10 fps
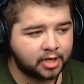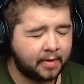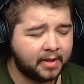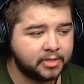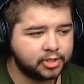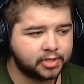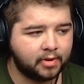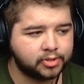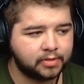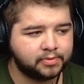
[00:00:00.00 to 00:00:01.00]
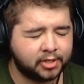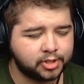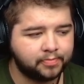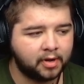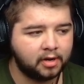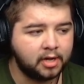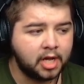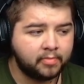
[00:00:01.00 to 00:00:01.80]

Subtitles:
Cup, and this is the most impressive part.